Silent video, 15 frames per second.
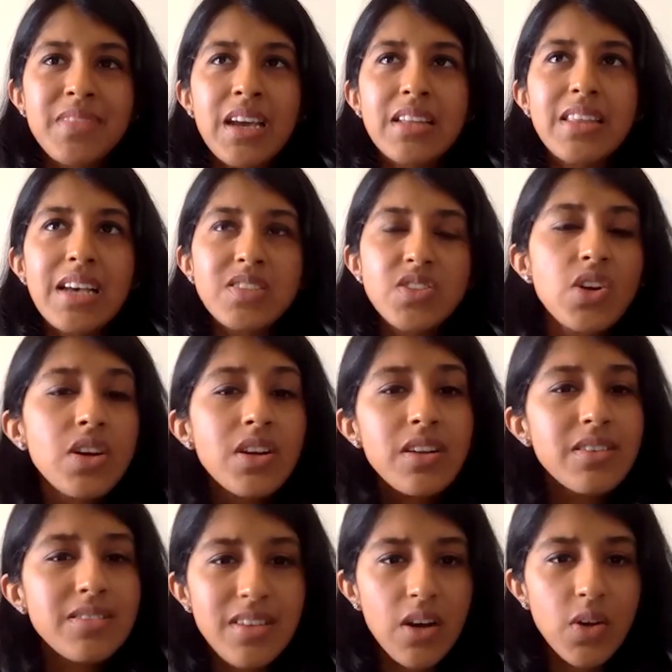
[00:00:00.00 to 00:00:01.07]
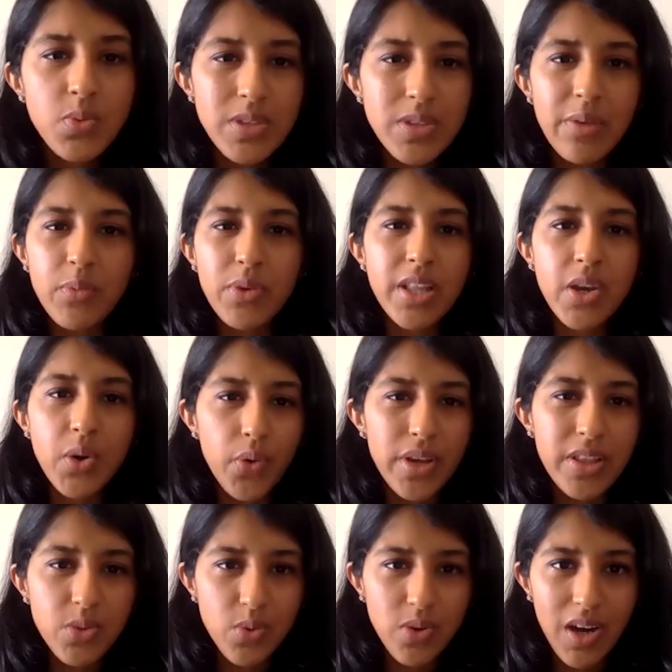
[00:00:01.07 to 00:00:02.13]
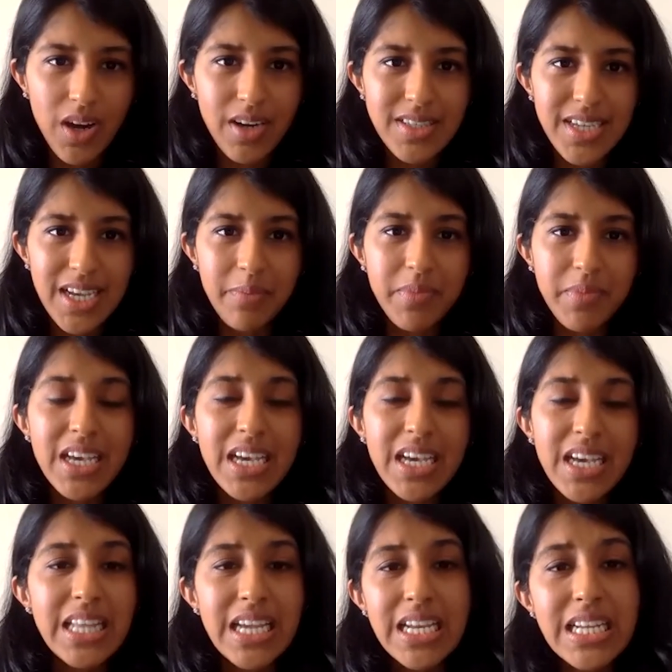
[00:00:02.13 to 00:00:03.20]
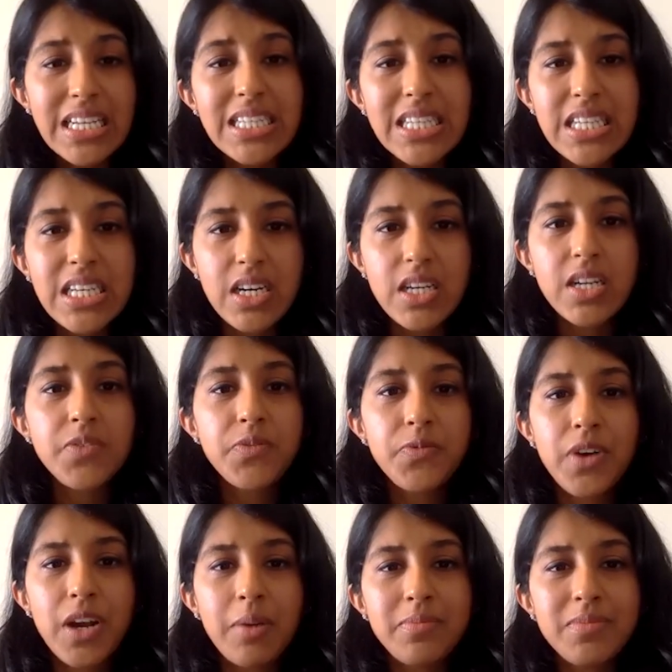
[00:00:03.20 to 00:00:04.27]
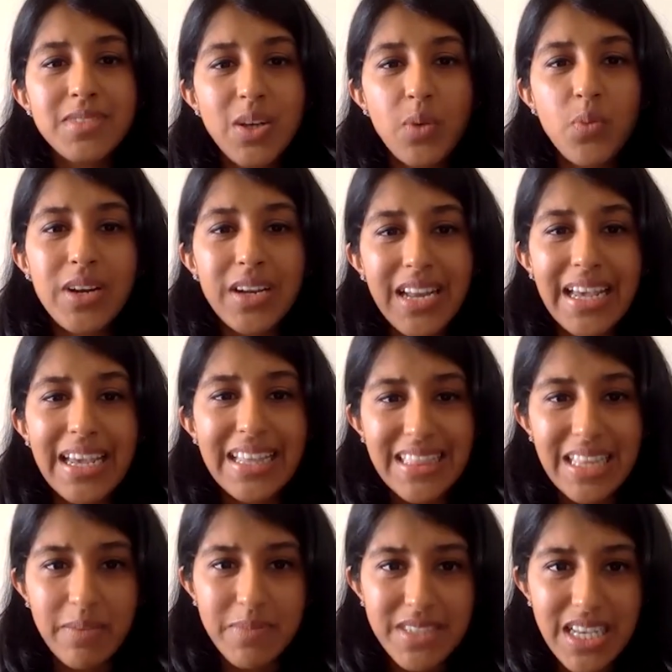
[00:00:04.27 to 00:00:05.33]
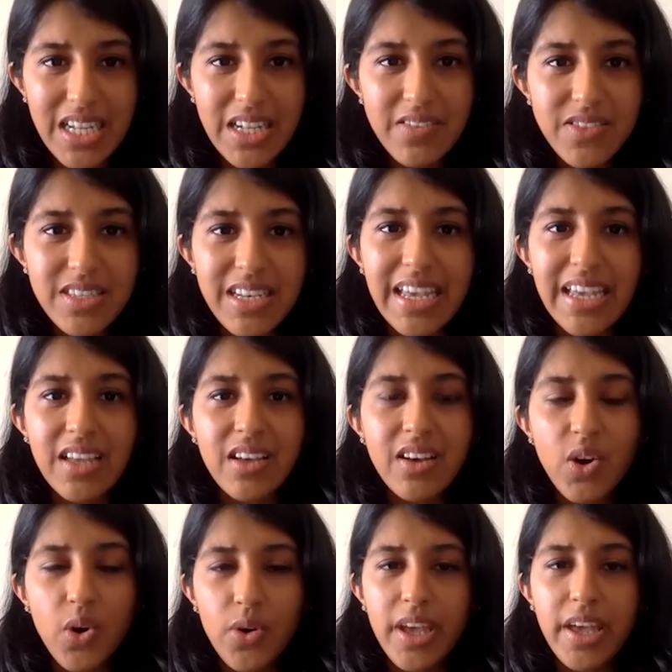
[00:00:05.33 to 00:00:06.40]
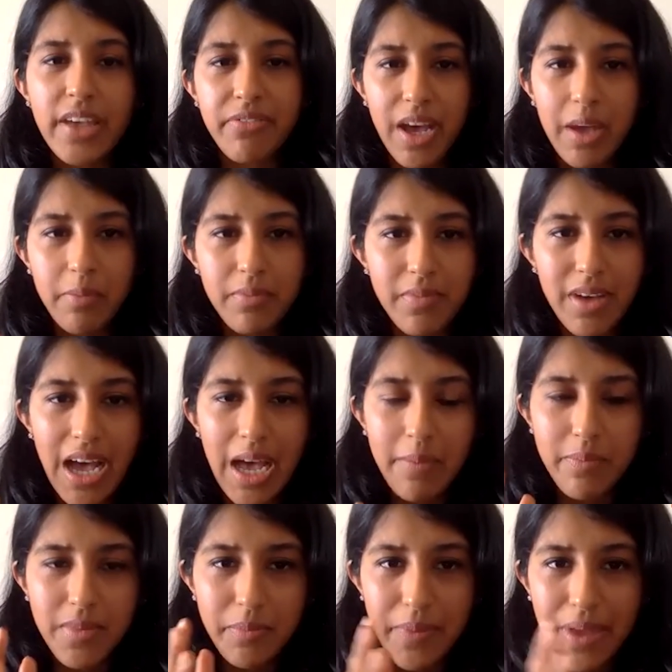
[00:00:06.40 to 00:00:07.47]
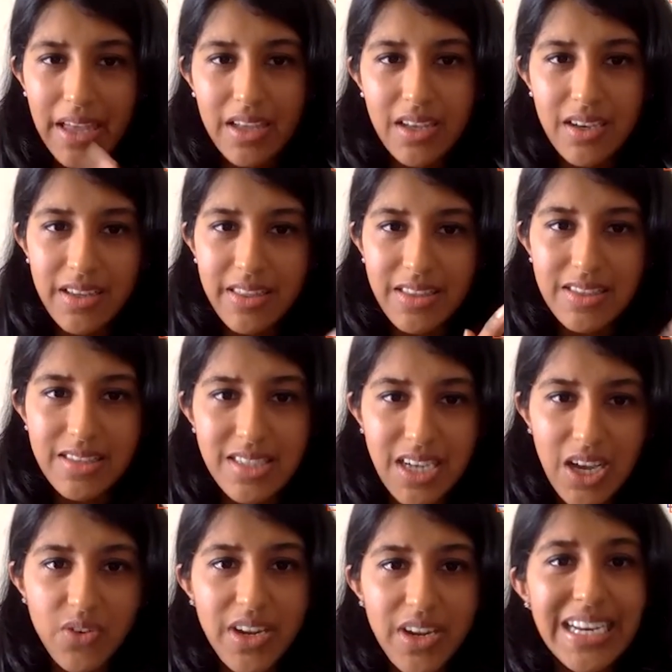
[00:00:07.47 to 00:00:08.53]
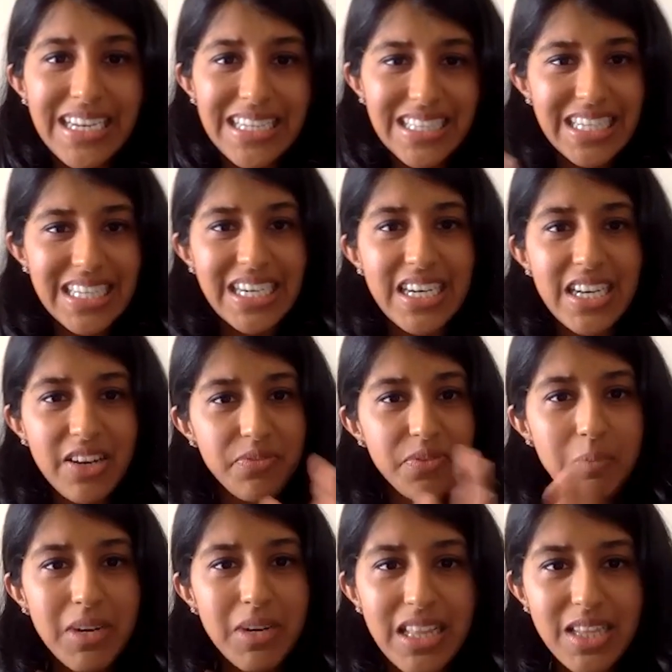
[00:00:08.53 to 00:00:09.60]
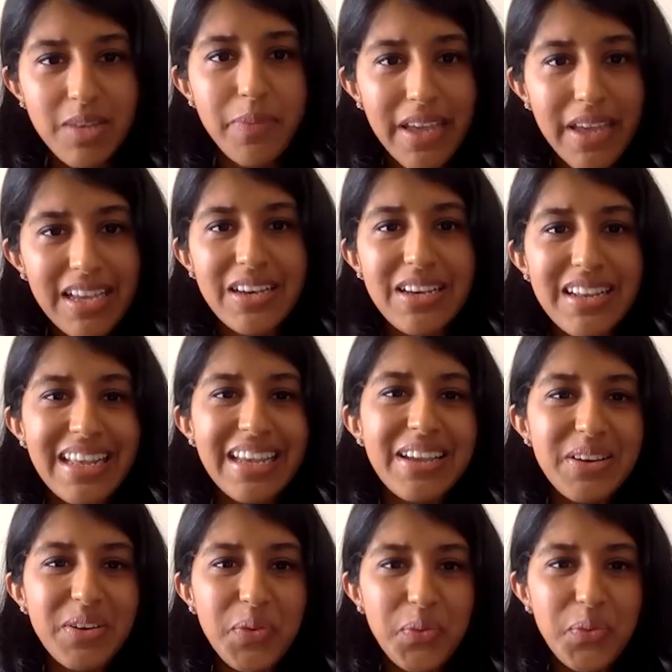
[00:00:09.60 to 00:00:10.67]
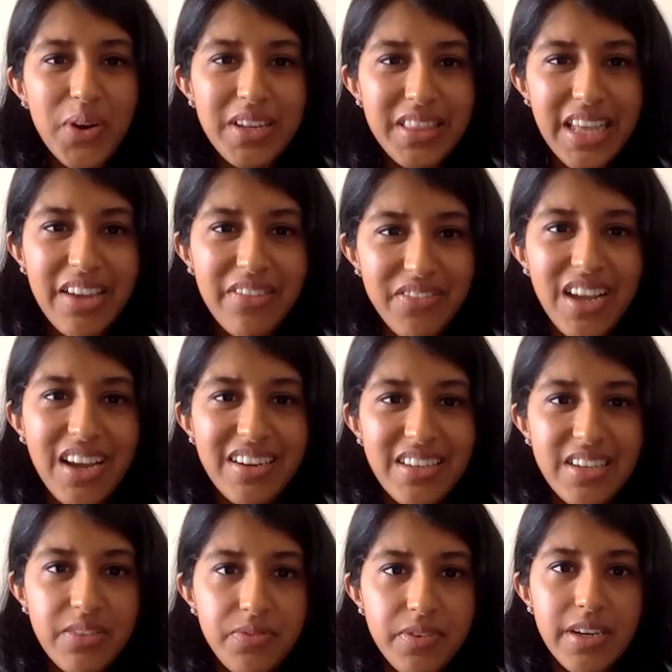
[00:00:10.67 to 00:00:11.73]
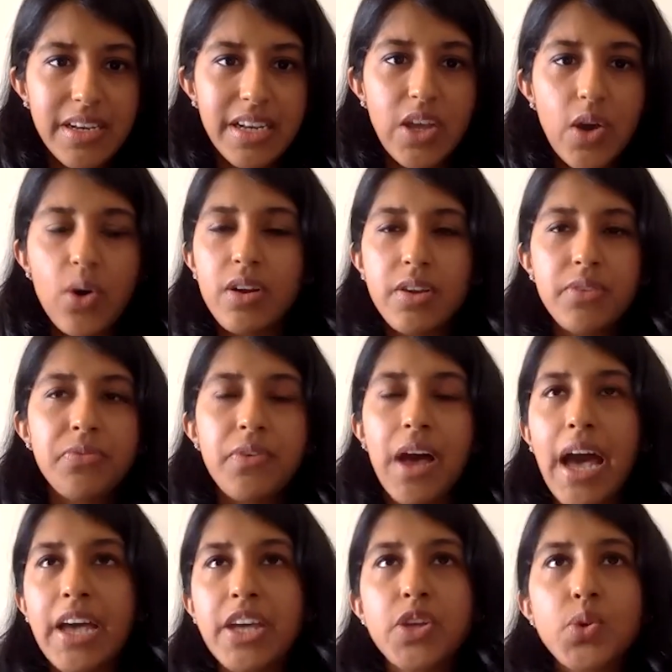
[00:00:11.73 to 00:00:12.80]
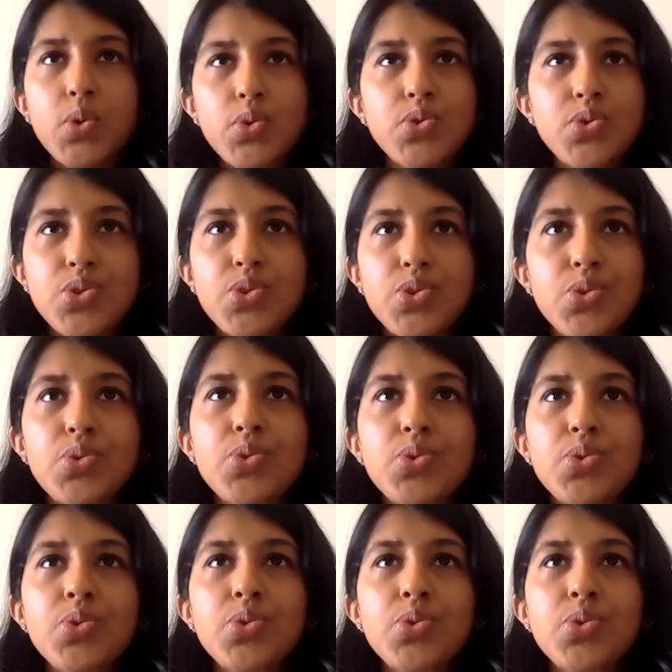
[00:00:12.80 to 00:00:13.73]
that's not going to resound with them when they're going through a hard time. They need to hear it from someone like themselves. Like, okay, if I'm a baker in this town, I need to hear it from another baker, like what they've done differently. Right. Or if I used to do